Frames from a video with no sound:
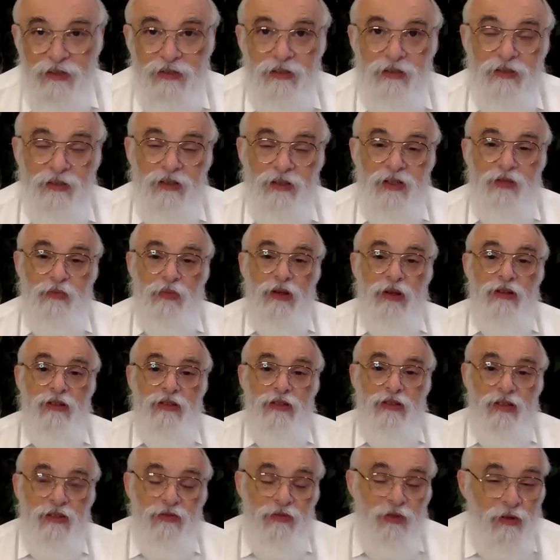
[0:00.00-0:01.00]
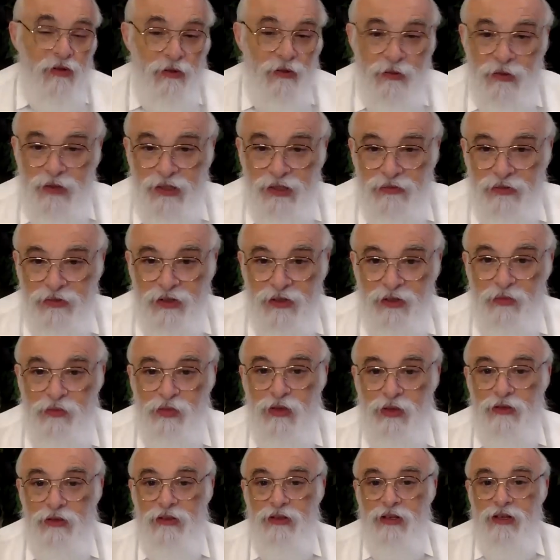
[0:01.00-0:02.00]
little expensive or whatever other
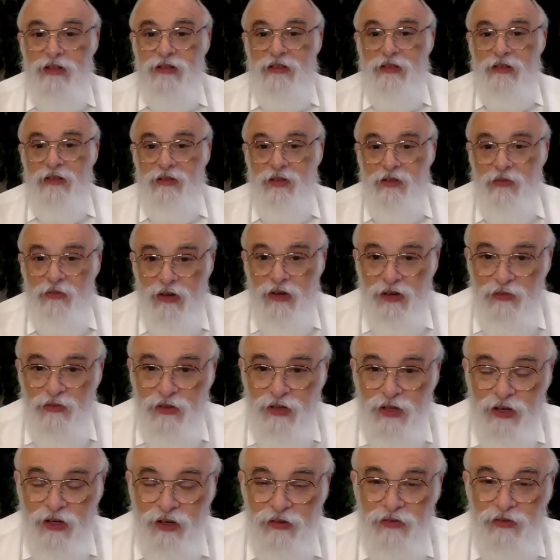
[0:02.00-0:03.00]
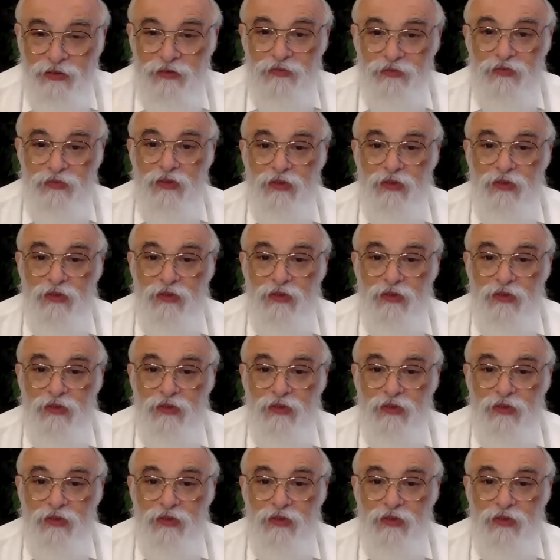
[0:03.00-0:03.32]
protest that your wife would have.